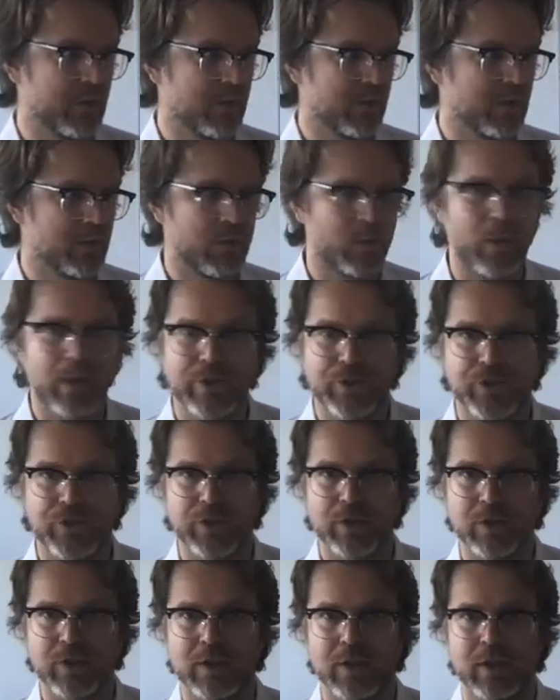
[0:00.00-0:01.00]

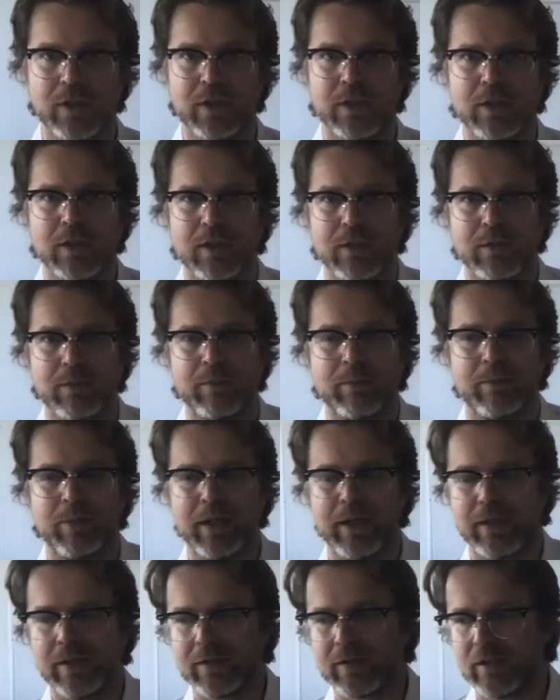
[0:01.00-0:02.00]
question,
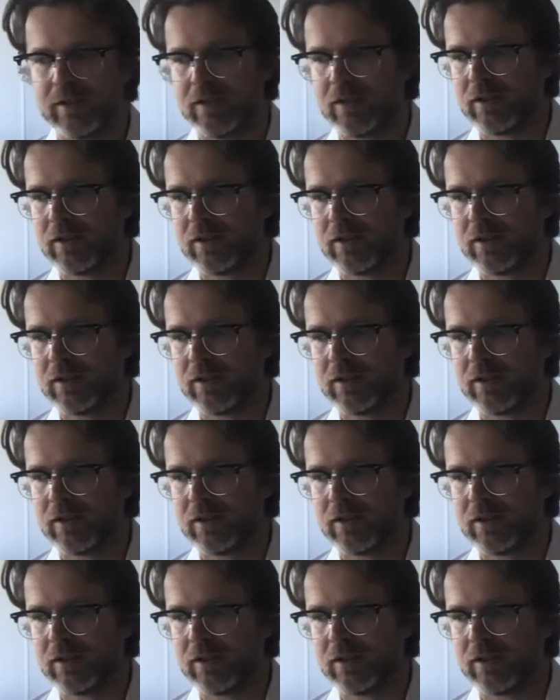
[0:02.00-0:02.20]
but